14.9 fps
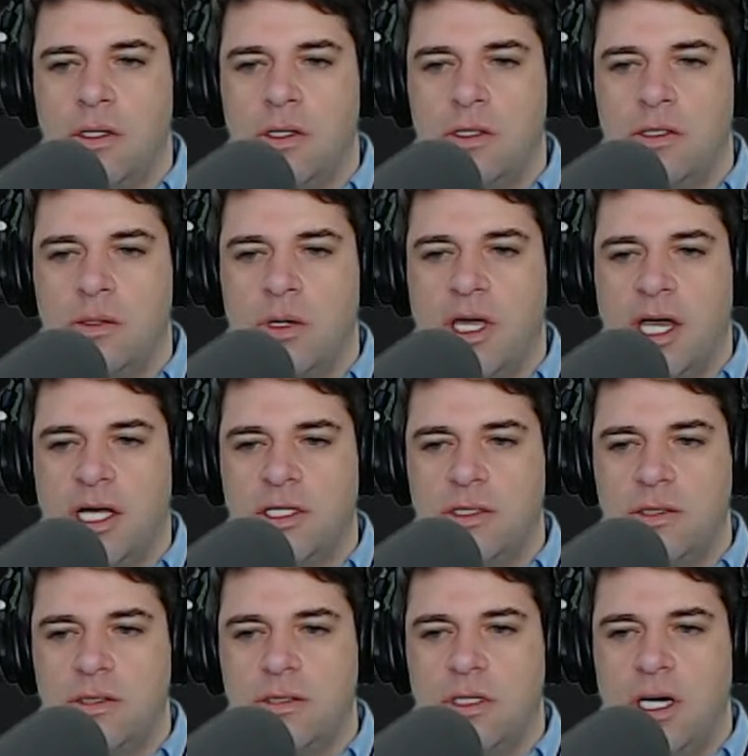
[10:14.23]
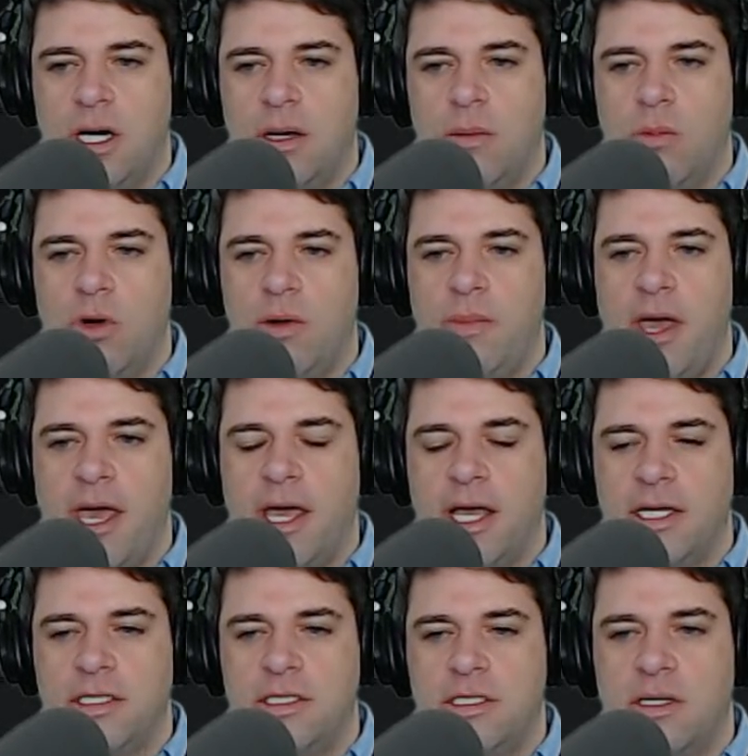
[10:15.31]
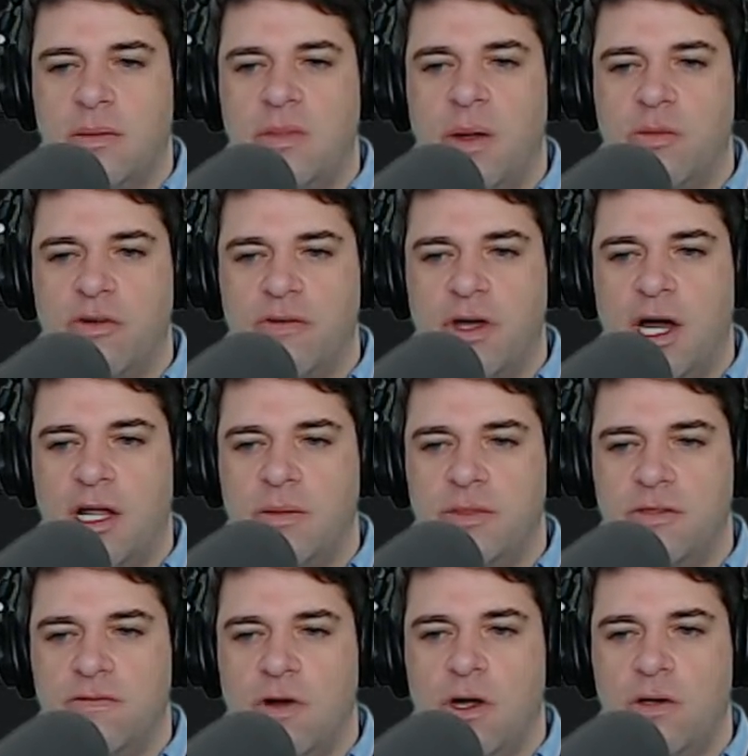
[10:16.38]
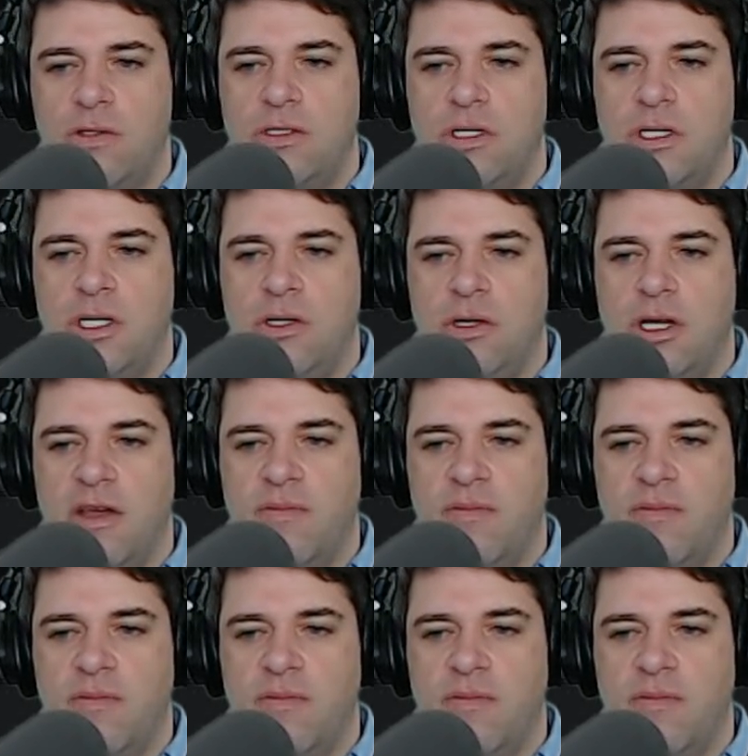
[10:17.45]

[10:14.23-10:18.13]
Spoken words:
So I guess one bank has some number of columns and rows, and then you could have